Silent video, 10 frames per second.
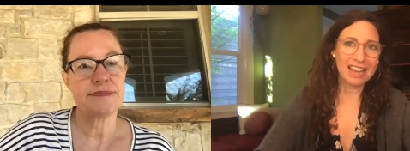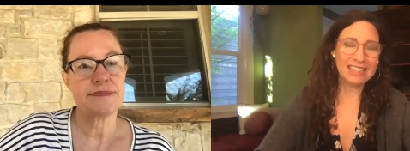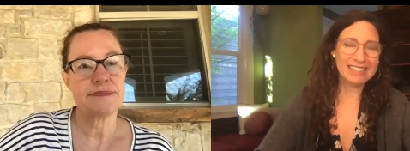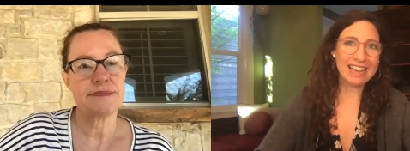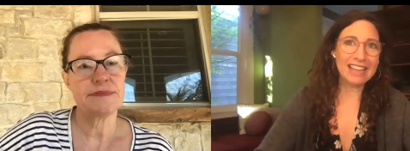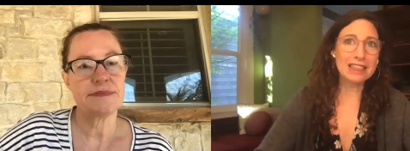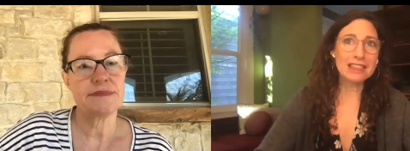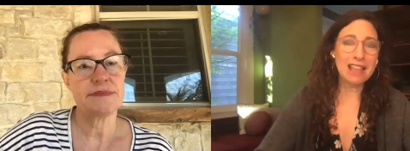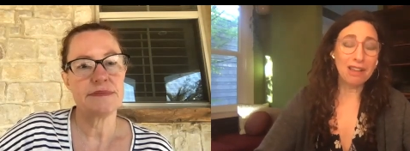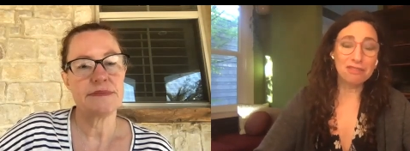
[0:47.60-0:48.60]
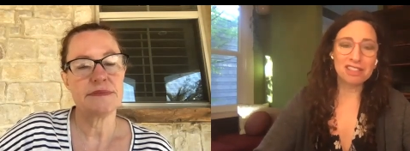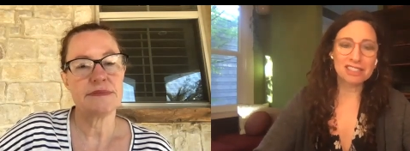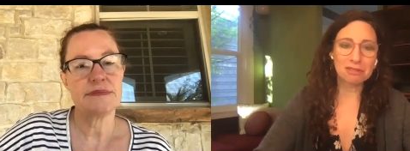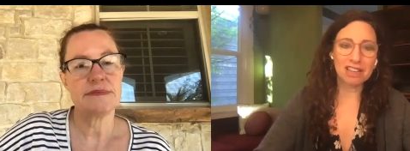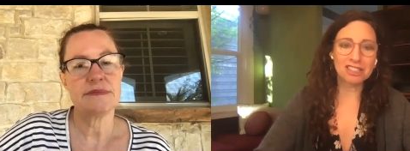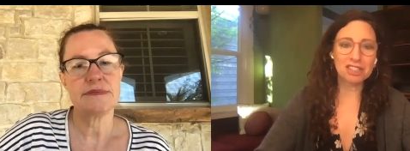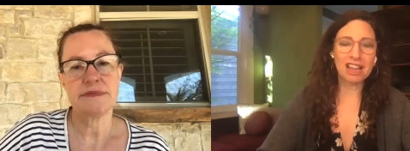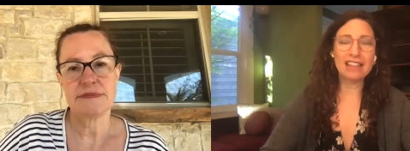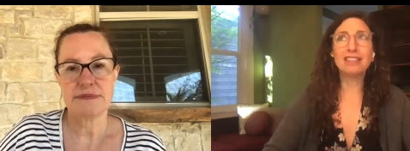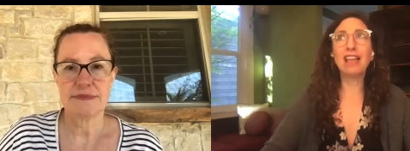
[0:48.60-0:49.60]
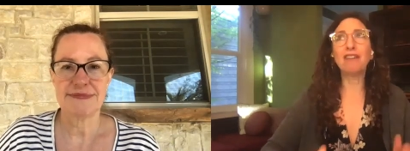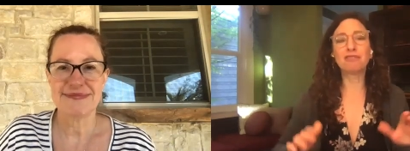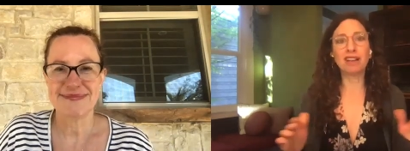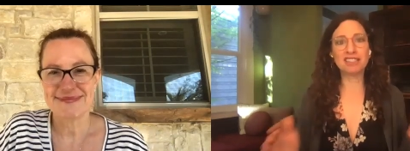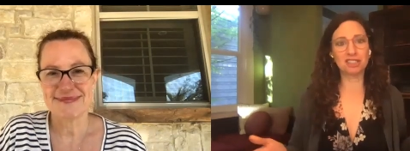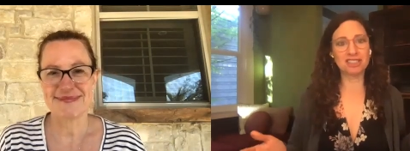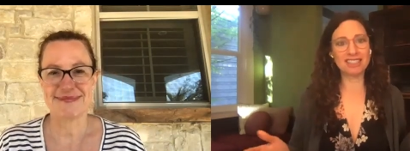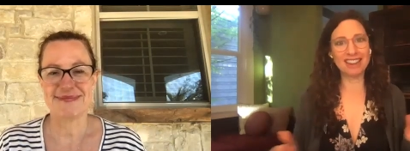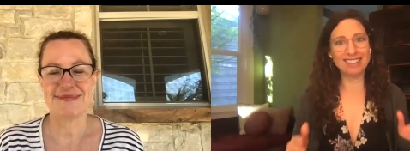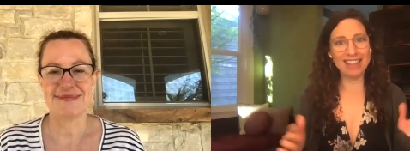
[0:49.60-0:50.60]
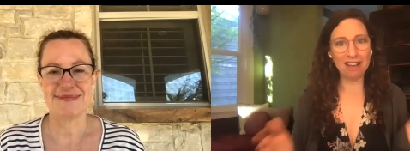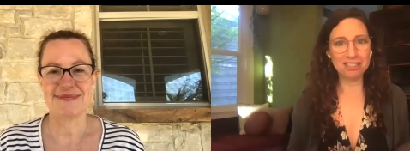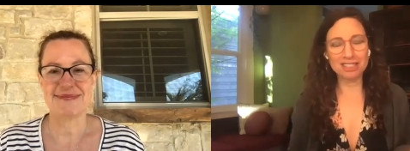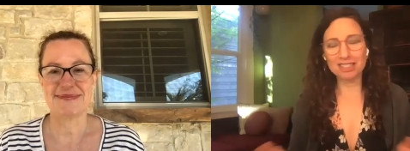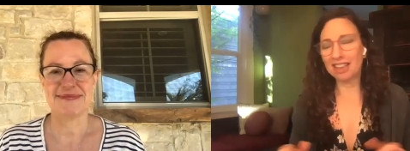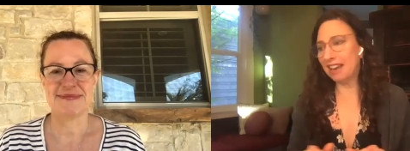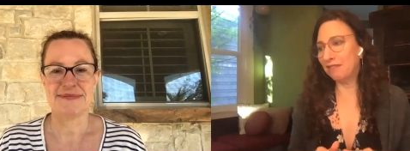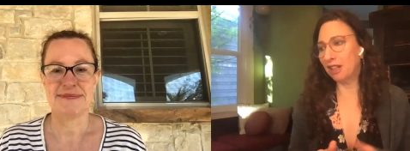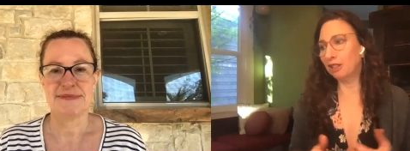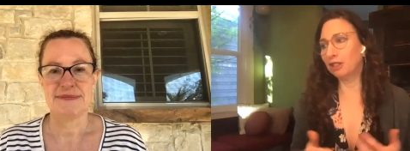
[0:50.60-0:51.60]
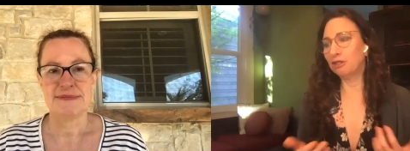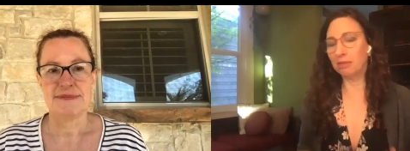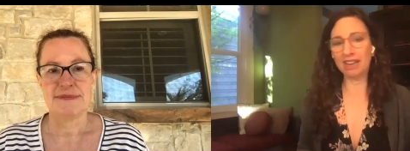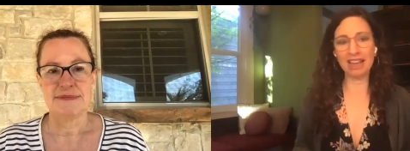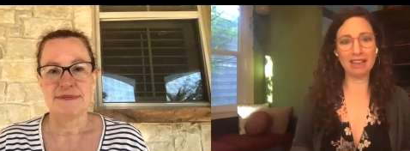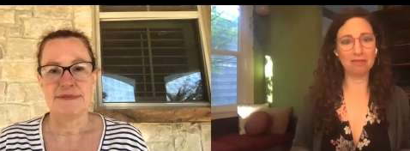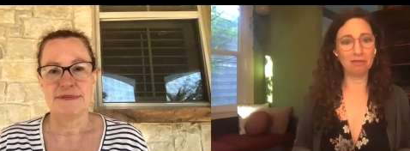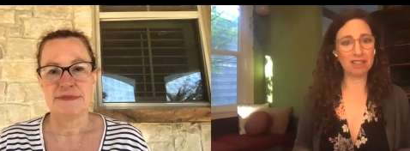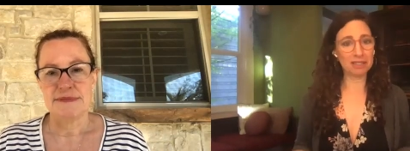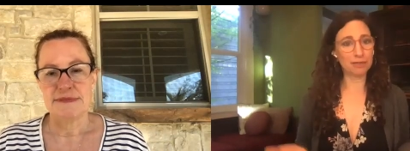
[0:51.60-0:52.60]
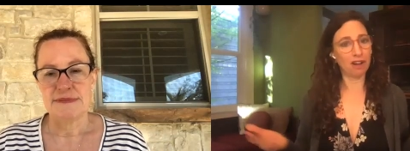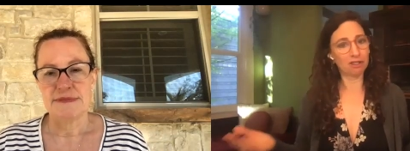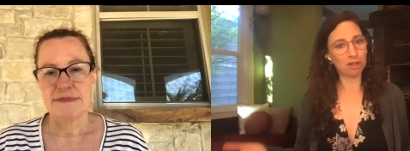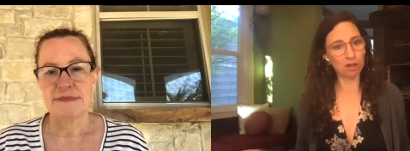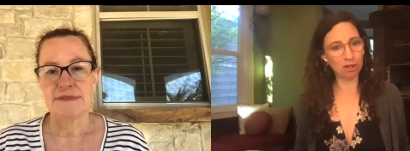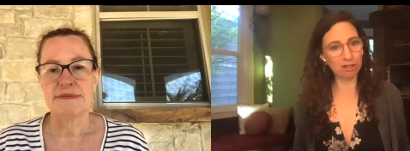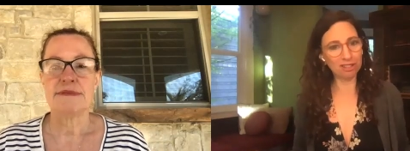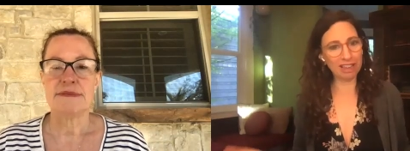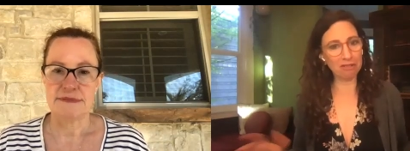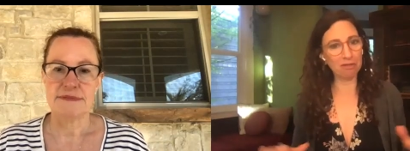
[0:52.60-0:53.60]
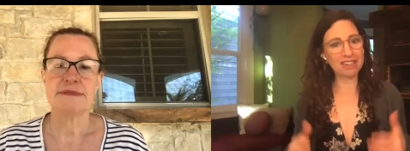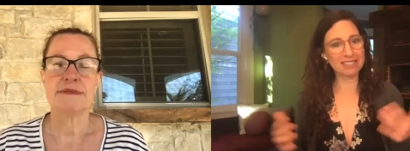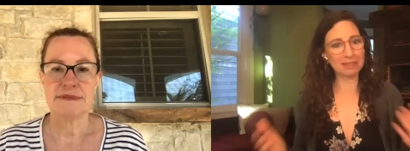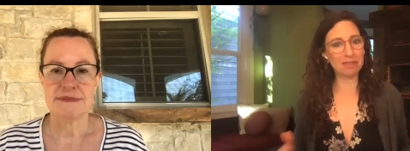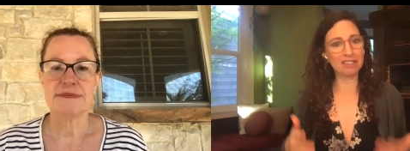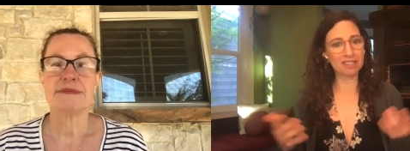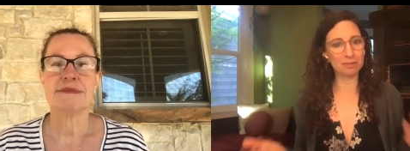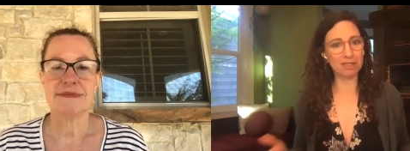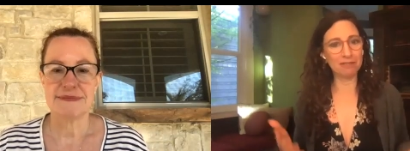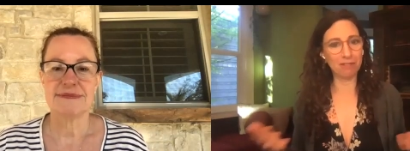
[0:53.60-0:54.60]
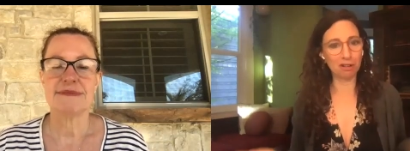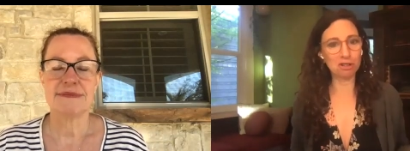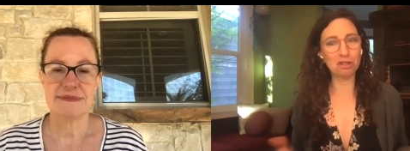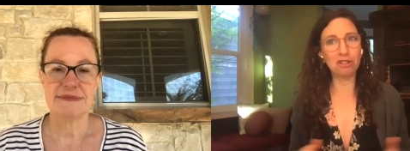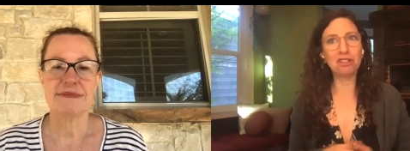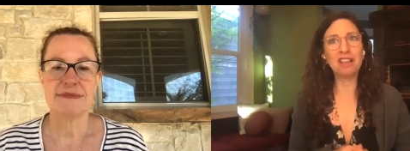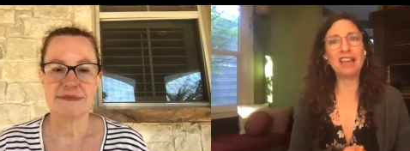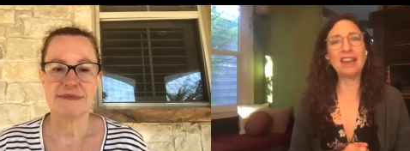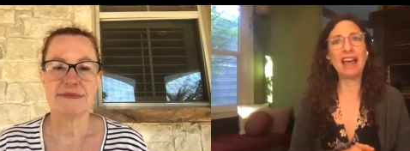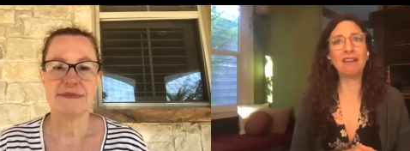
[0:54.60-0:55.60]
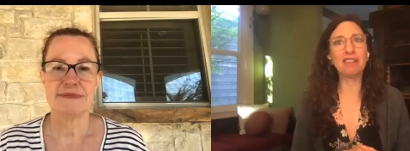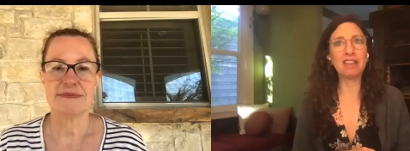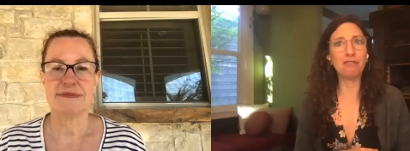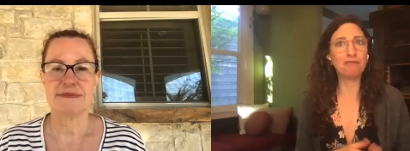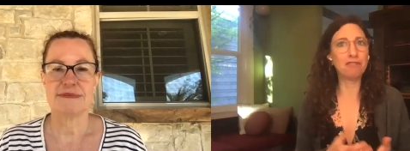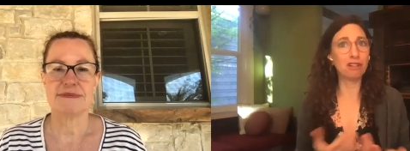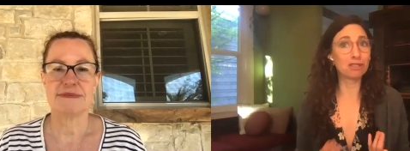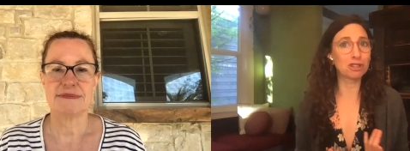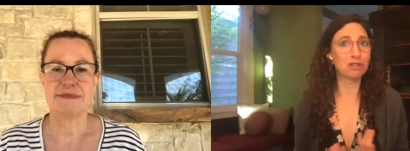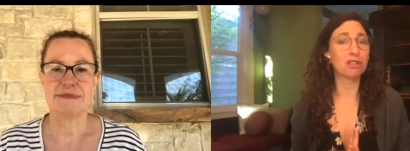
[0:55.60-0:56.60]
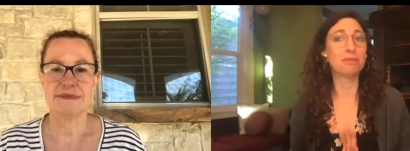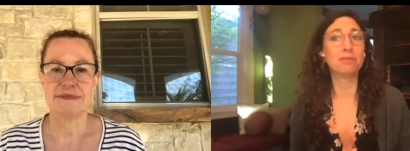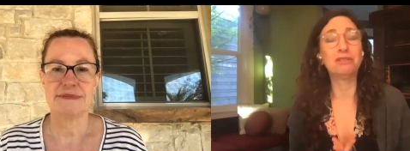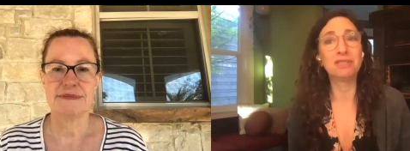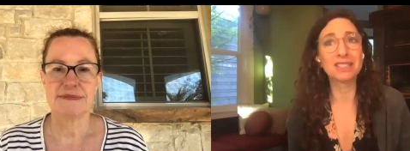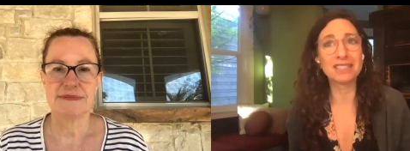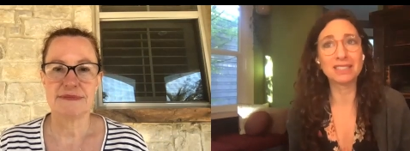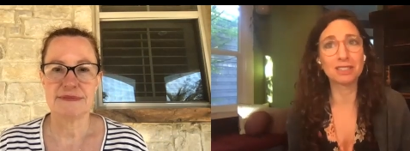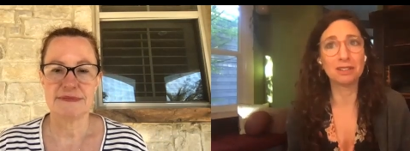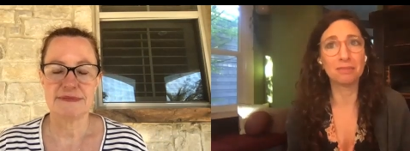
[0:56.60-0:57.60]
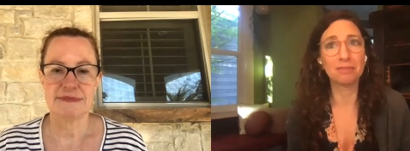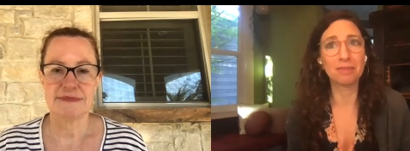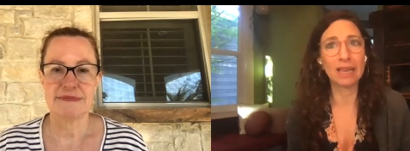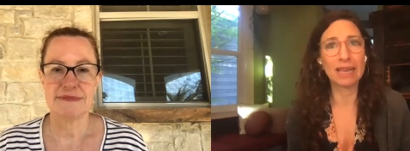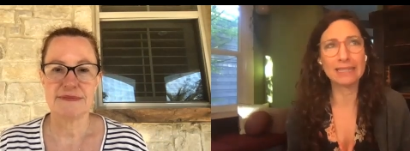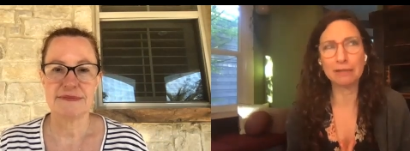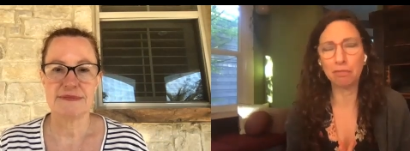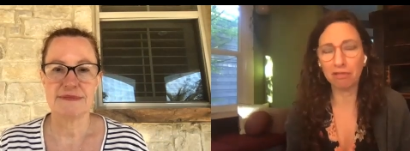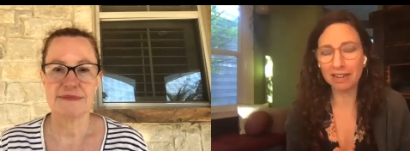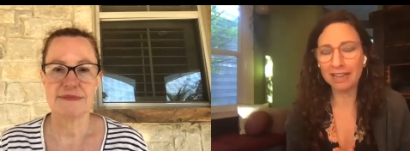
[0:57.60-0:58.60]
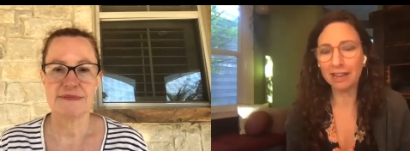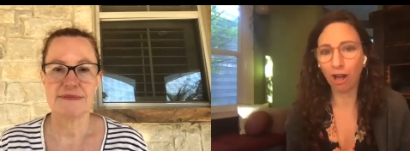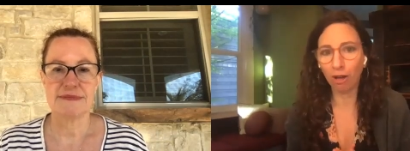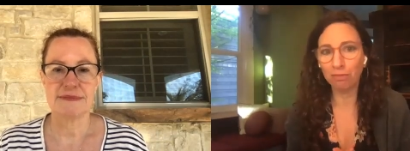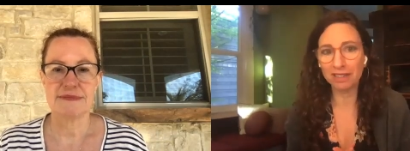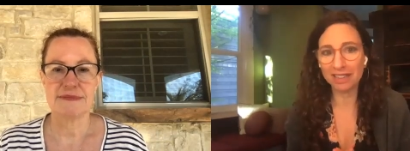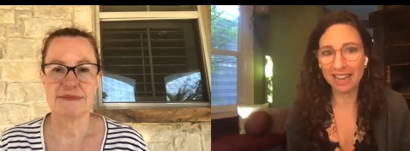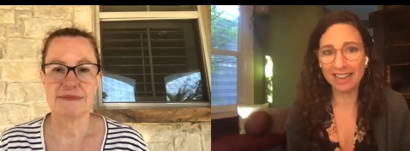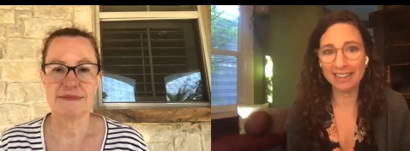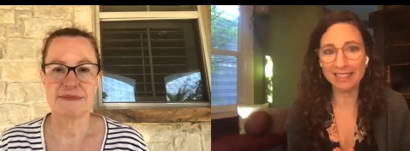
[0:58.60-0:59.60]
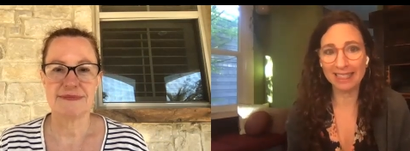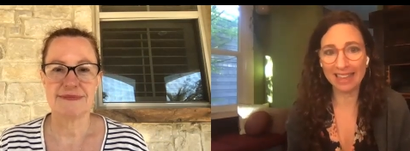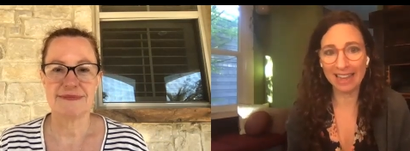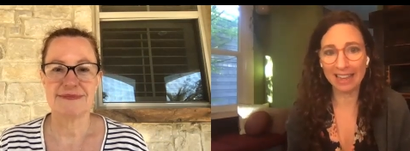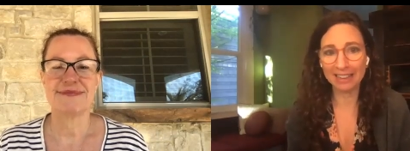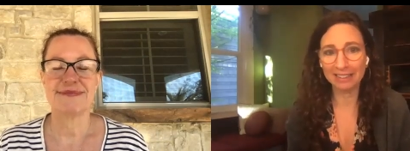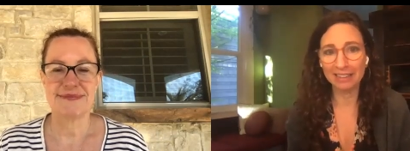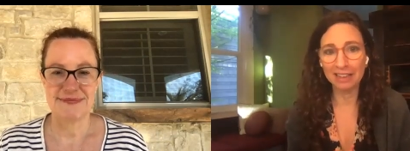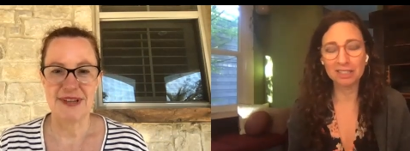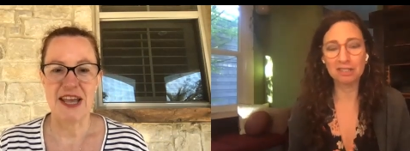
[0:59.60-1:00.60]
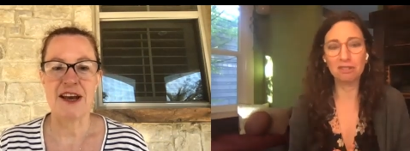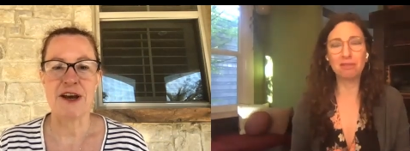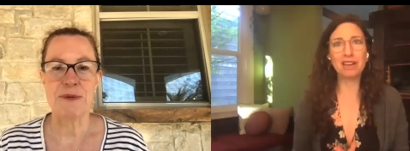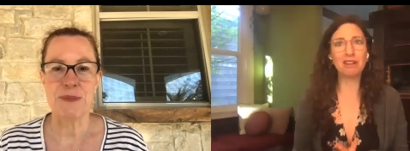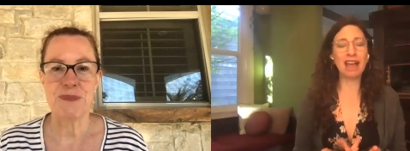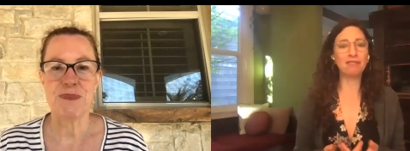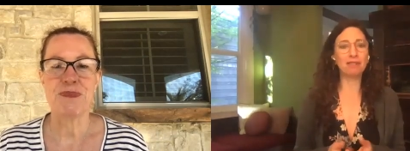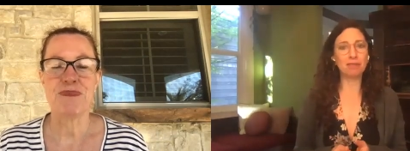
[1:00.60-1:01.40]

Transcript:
Speaker 1: I, I love this question. I love questions that allow us to kind of illuminate what's functional, like what does it mean to be functional? And having a functional immune system is a pretty complicated thing. So we don't have